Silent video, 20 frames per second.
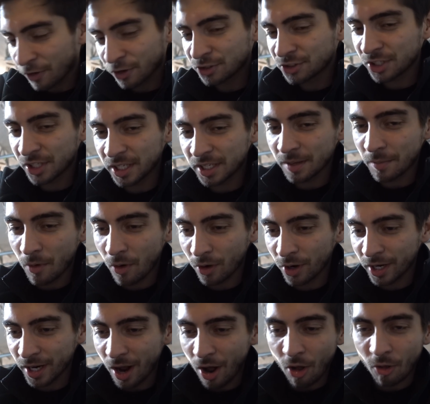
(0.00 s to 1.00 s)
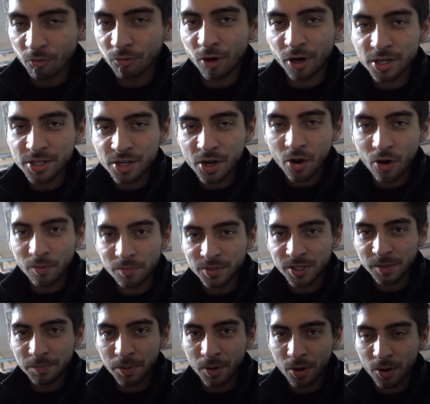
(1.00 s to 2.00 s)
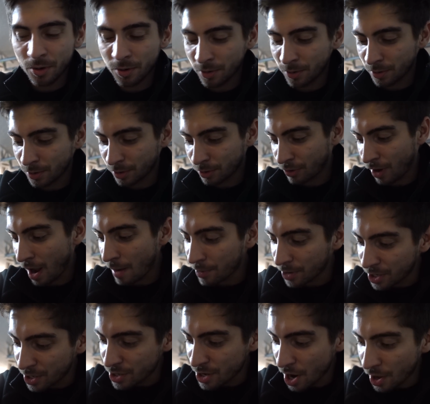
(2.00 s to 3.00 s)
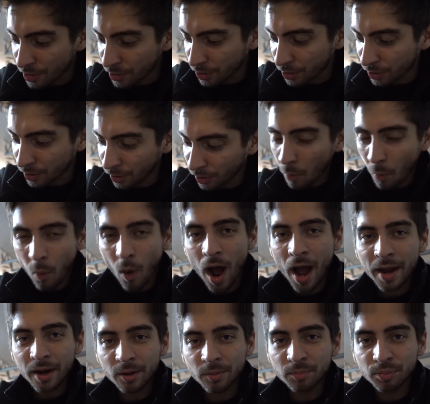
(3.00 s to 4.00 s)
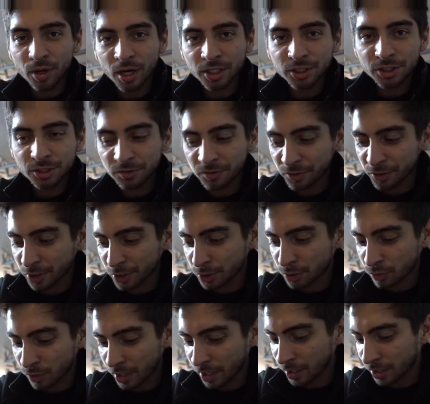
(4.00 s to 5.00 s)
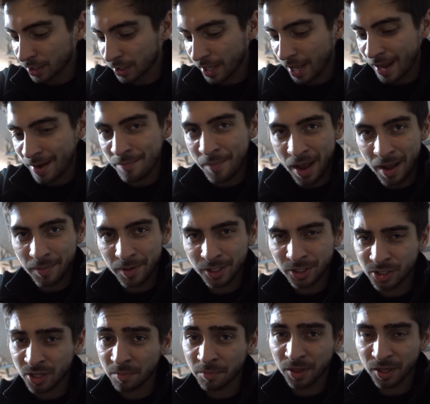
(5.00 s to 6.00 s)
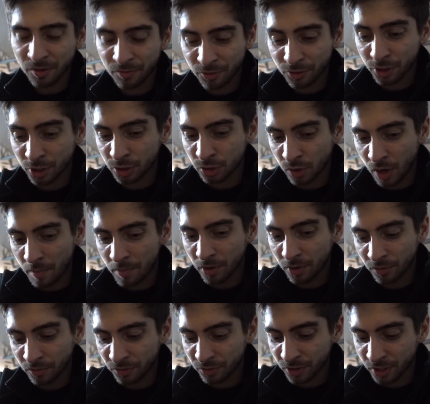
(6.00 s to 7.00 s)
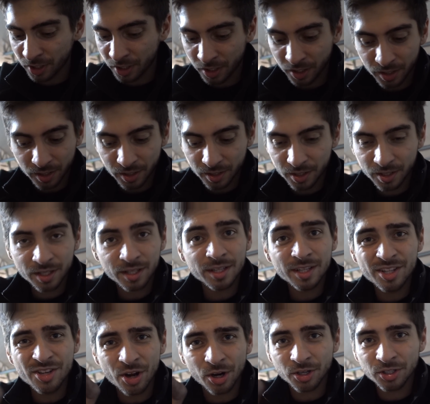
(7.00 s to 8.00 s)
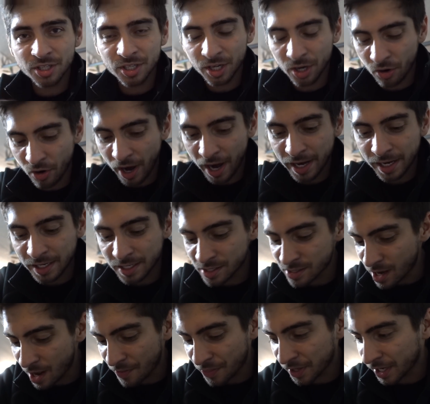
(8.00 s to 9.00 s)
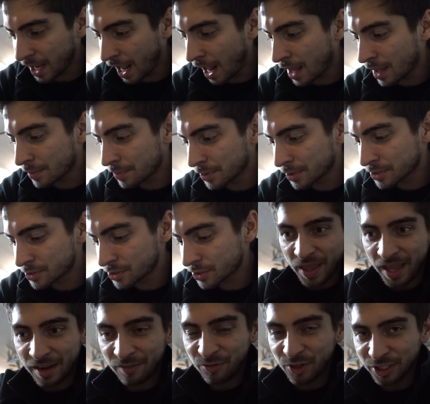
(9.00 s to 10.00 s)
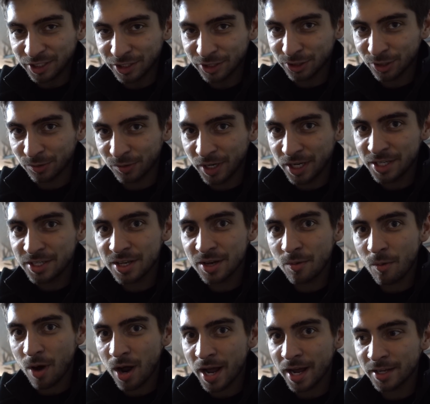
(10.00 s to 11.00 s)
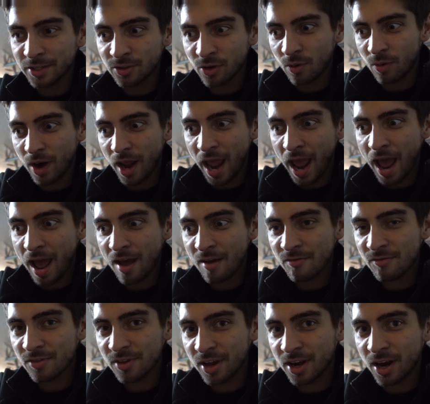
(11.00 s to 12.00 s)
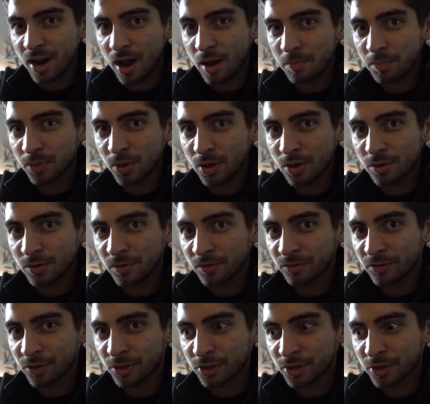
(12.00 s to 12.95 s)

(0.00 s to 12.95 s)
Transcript: First thing in the morning, I'll run to Home Depot, grab another wire brush for the drill, and maybe something for the Dremel for the nooks and crannies on the calipers. And if this is the reason why I don't have an upload for